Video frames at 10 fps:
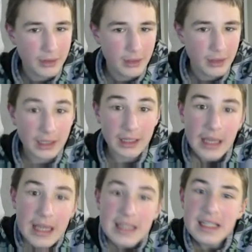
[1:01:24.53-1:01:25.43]
Like
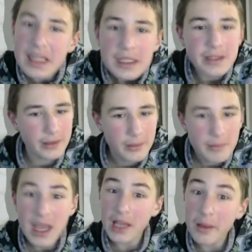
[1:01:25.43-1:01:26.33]
it did,
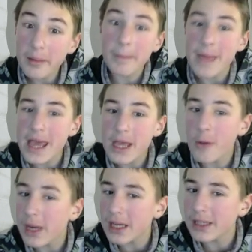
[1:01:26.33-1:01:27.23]
may or
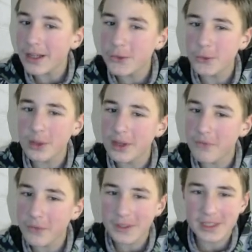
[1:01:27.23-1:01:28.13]
may not do in the
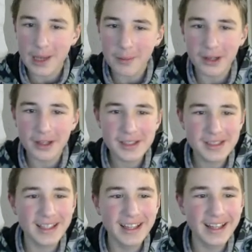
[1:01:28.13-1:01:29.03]
first game, guys.
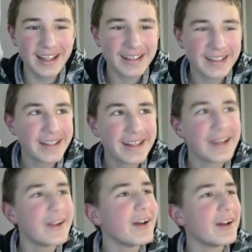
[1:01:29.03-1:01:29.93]

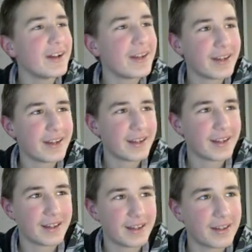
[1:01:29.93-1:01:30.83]

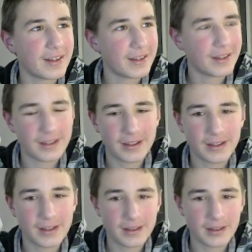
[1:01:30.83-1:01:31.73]

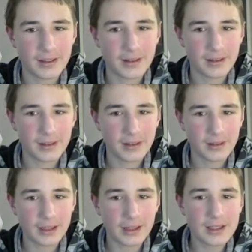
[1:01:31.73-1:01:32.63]

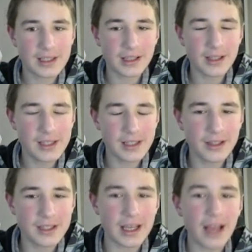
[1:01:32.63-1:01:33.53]
Okay, let's see. I like
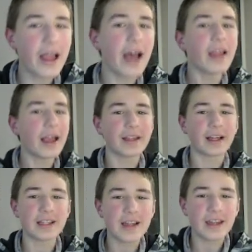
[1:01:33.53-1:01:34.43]

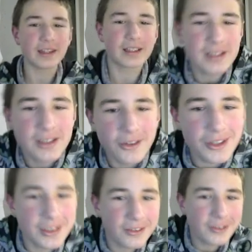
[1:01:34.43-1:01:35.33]
that. Let's
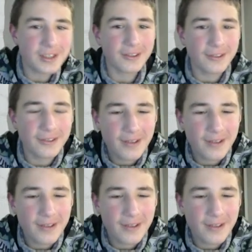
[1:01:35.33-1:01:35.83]
go.